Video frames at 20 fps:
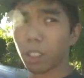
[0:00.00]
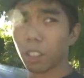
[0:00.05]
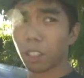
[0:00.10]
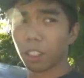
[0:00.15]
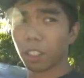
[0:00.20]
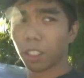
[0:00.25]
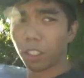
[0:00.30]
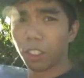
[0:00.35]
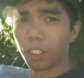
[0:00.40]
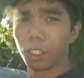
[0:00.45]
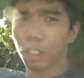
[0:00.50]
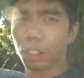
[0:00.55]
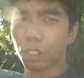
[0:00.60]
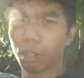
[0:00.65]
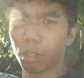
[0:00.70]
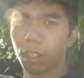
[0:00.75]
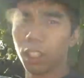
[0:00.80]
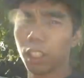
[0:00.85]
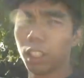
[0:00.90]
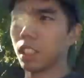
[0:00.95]
cylinder
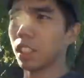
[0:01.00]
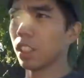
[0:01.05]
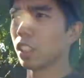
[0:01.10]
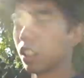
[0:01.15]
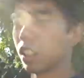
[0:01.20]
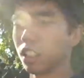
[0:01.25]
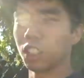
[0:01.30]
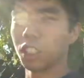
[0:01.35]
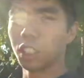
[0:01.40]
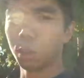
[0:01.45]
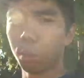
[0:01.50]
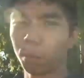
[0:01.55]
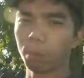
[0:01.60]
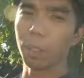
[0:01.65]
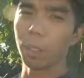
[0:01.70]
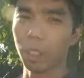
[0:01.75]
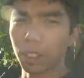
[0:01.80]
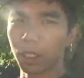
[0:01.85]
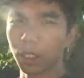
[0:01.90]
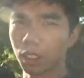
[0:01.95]
3 is
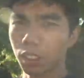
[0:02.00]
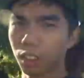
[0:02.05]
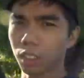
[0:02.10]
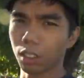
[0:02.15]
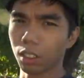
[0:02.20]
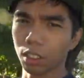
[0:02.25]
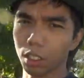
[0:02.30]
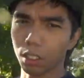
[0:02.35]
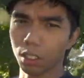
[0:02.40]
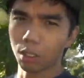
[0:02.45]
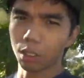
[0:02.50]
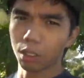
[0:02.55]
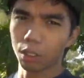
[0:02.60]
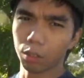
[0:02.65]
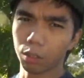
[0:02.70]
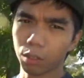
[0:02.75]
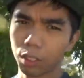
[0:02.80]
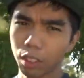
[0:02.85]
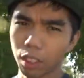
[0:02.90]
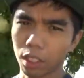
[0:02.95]
spinning, so
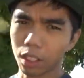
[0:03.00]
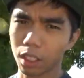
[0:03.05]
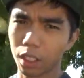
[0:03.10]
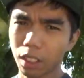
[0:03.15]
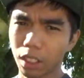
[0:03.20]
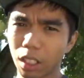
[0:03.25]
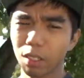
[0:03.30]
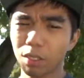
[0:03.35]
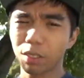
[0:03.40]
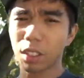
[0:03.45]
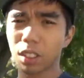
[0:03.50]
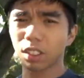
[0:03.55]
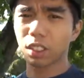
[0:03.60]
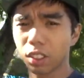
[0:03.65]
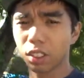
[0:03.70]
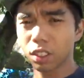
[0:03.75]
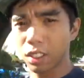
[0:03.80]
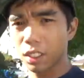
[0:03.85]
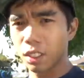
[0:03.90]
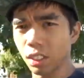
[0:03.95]
hopefully I can get that
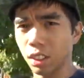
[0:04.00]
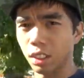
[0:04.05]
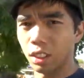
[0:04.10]
fixed.